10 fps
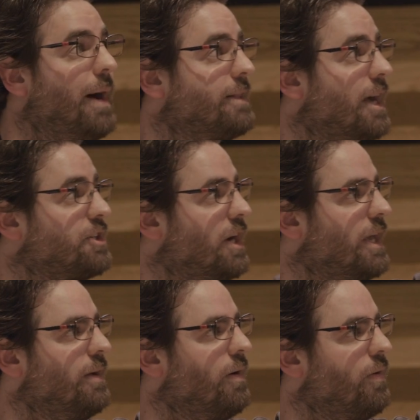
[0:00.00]
but
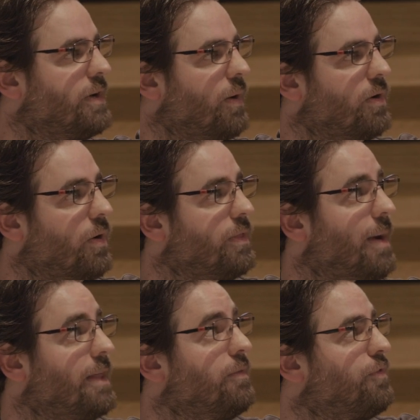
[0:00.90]
actually download the
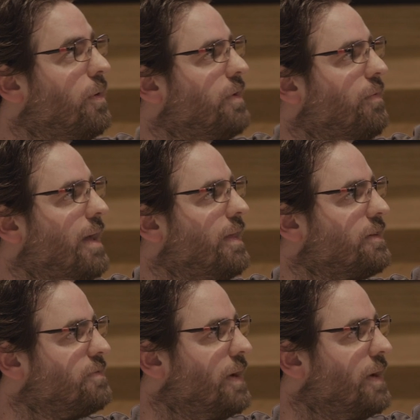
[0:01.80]
binding from the Redex.